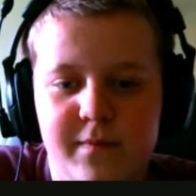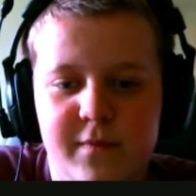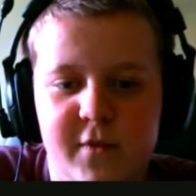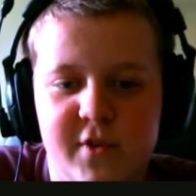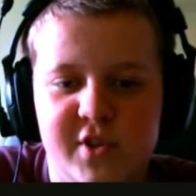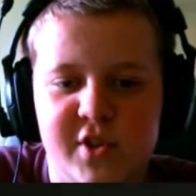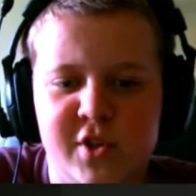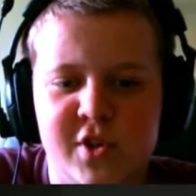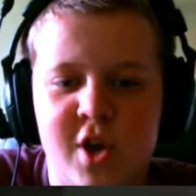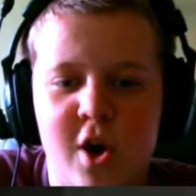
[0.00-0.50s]

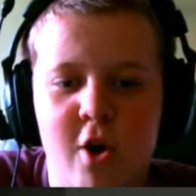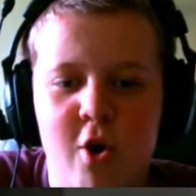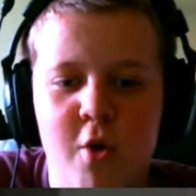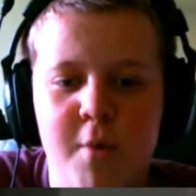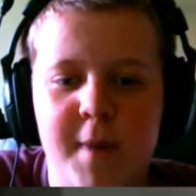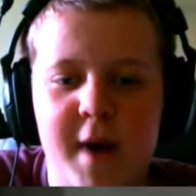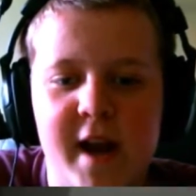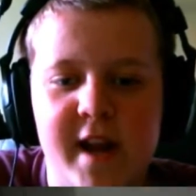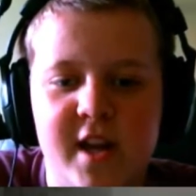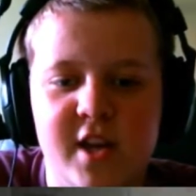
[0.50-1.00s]
Let's just
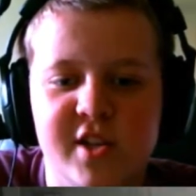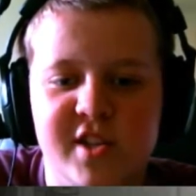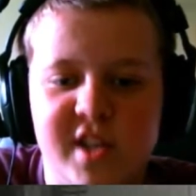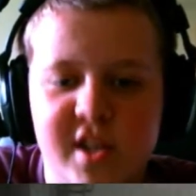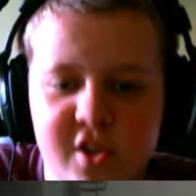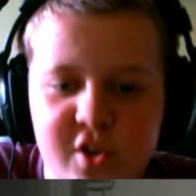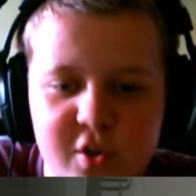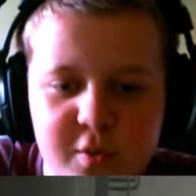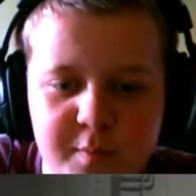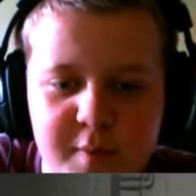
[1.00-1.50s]
hope I can just
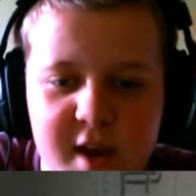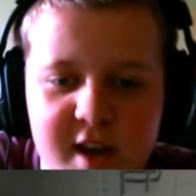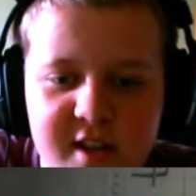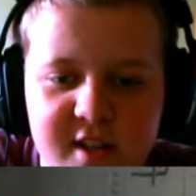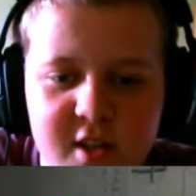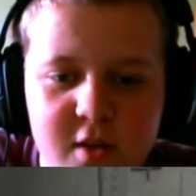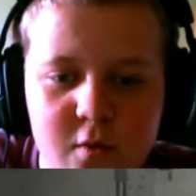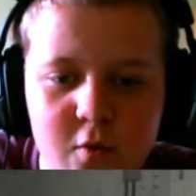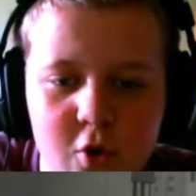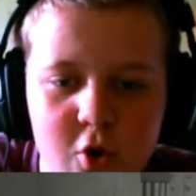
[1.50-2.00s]
get those
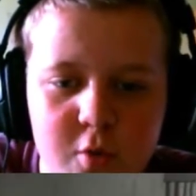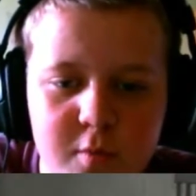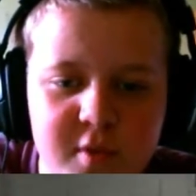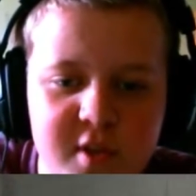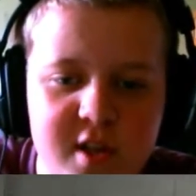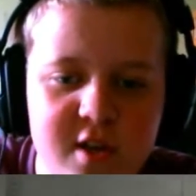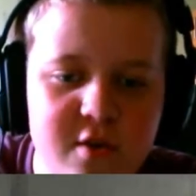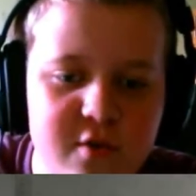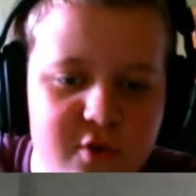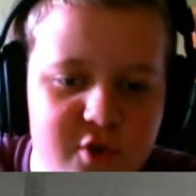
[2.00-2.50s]
basic rooms
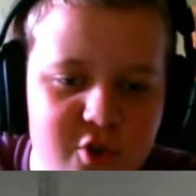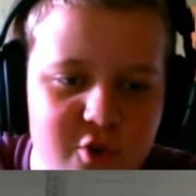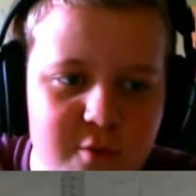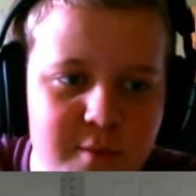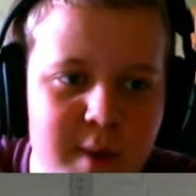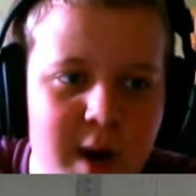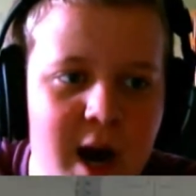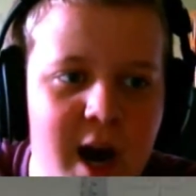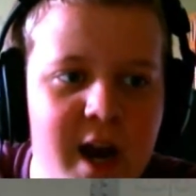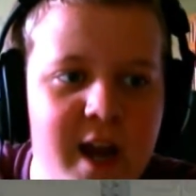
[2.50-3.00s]
that you zoom
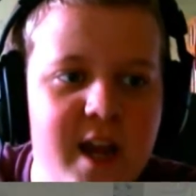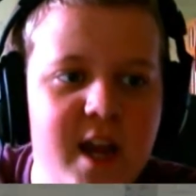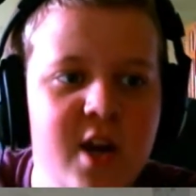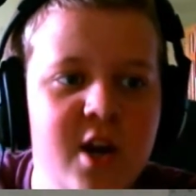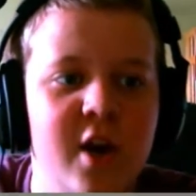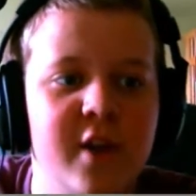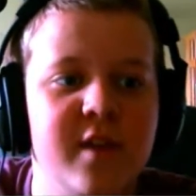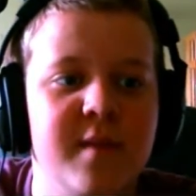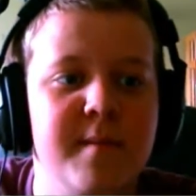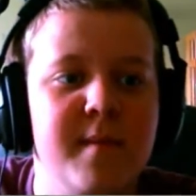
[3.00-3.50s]
by and
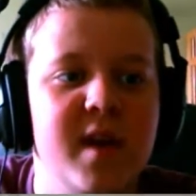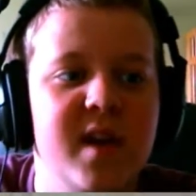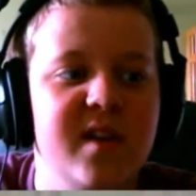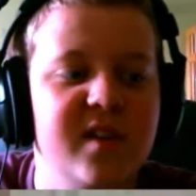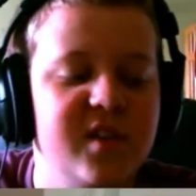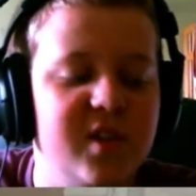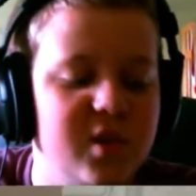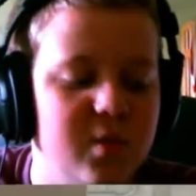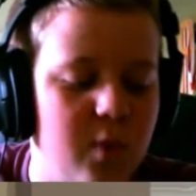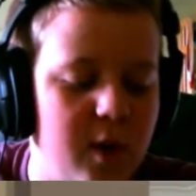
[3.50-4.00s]
not the
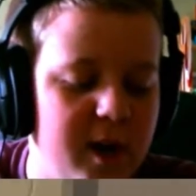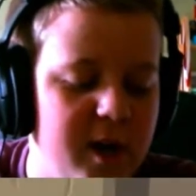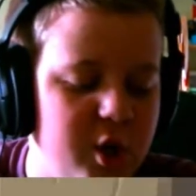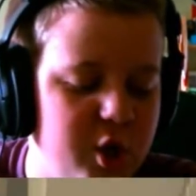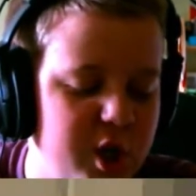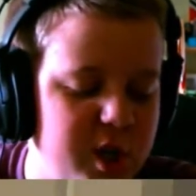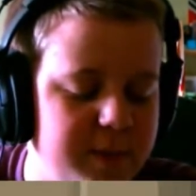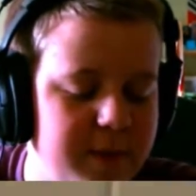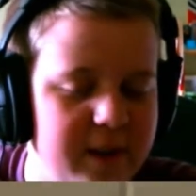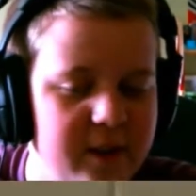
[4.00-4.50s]
mazes where I get
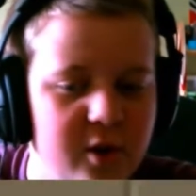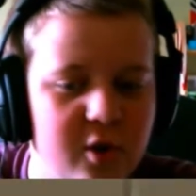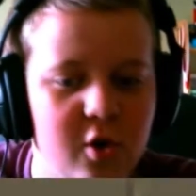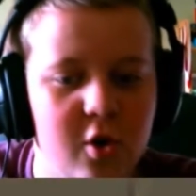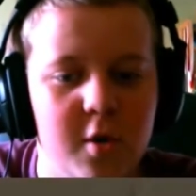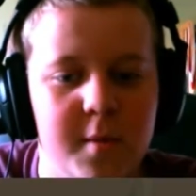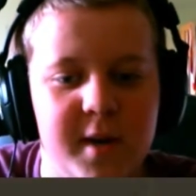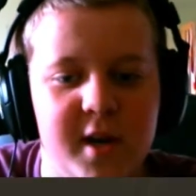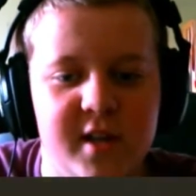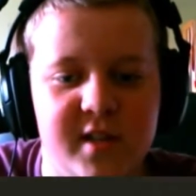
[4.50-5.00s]
chased by the
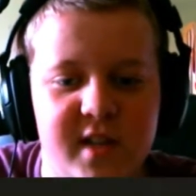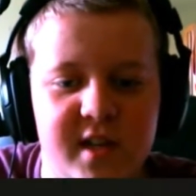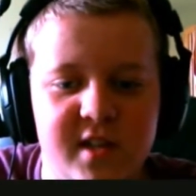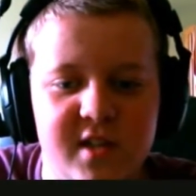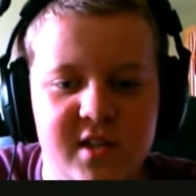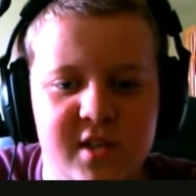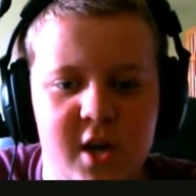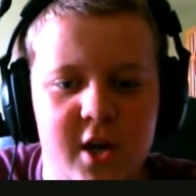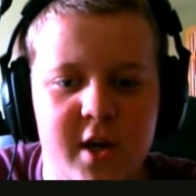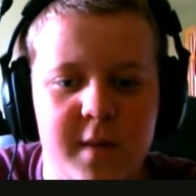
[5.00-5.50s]
girl because I
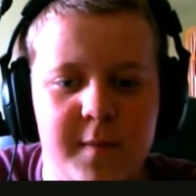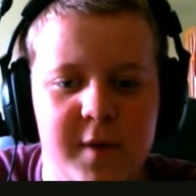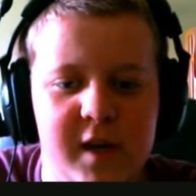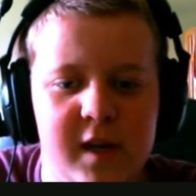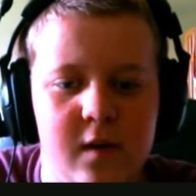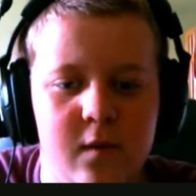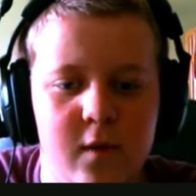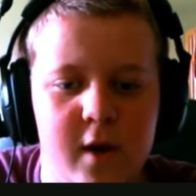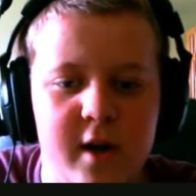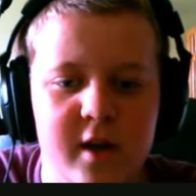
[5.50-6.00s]
suck at
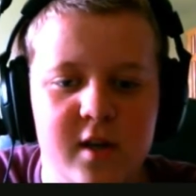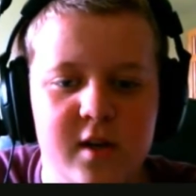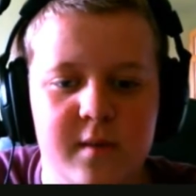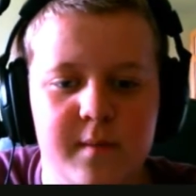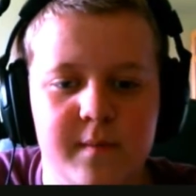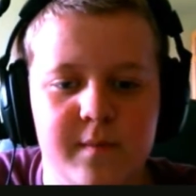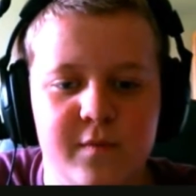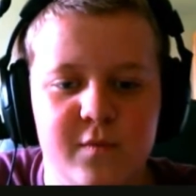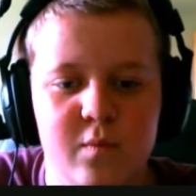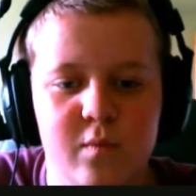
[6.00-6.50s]
picking
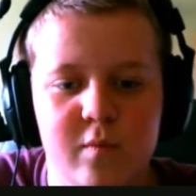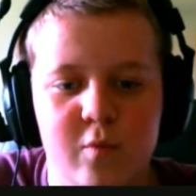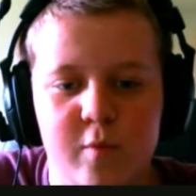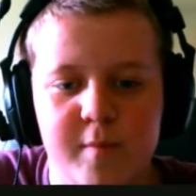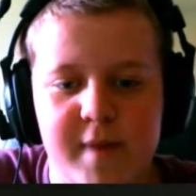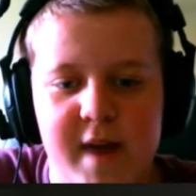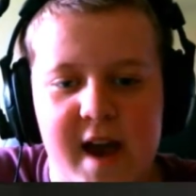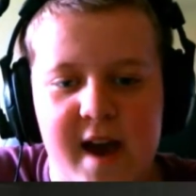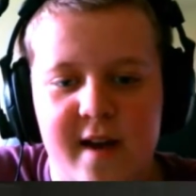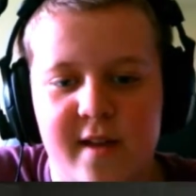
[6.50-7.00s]
random
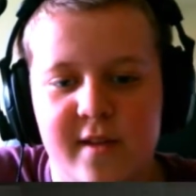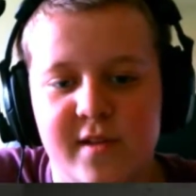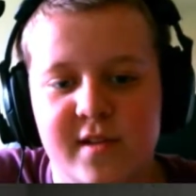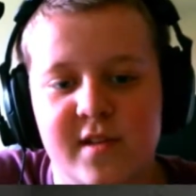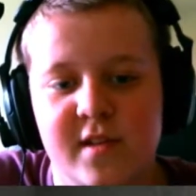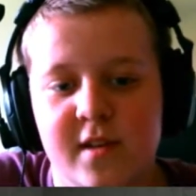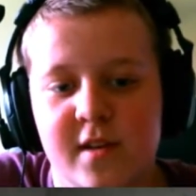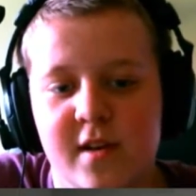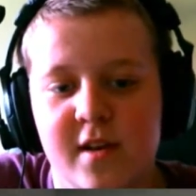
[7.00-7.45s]
paths.